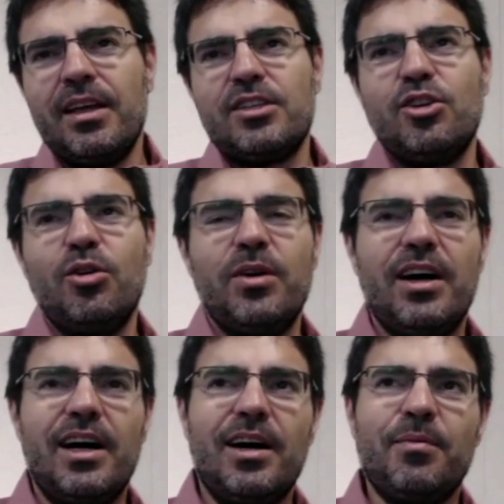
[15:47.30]
so
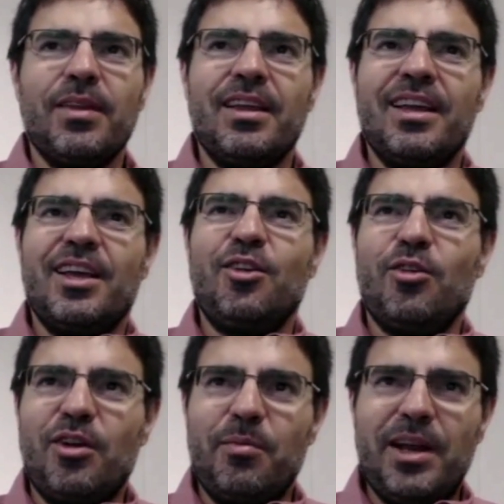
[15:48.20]

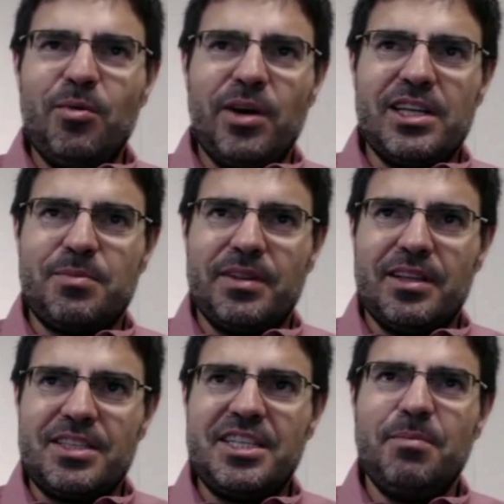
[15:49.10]
there are many ways, but
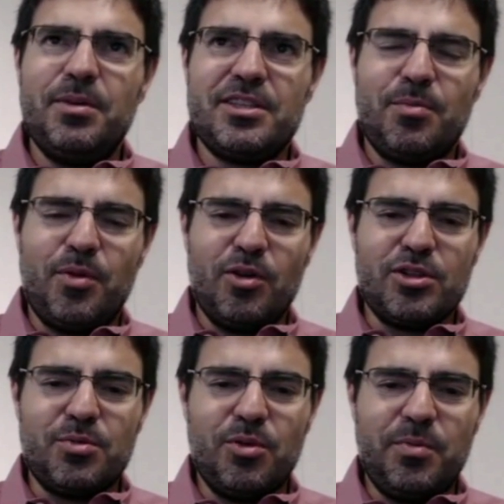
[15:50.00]
the simplest
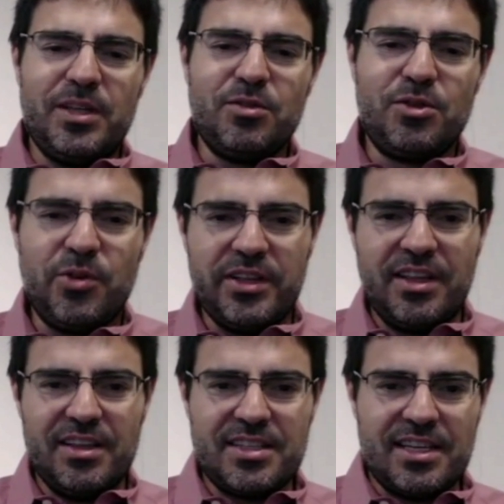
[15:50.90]
approach would be to treat
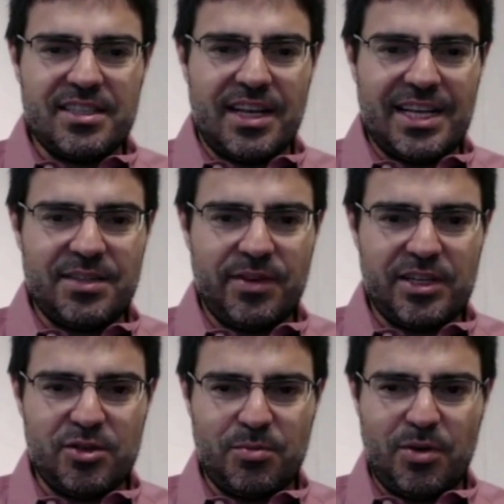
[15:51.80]
this as a
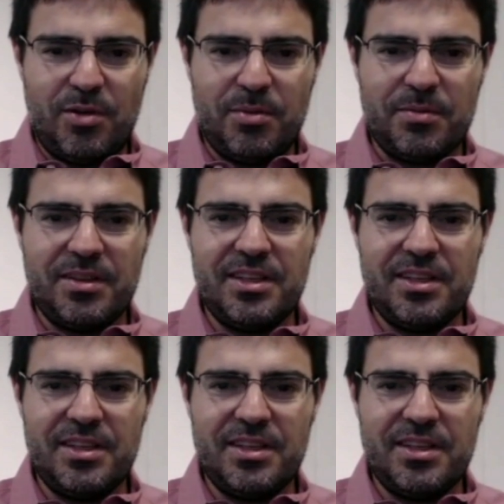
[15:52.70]
classification problem.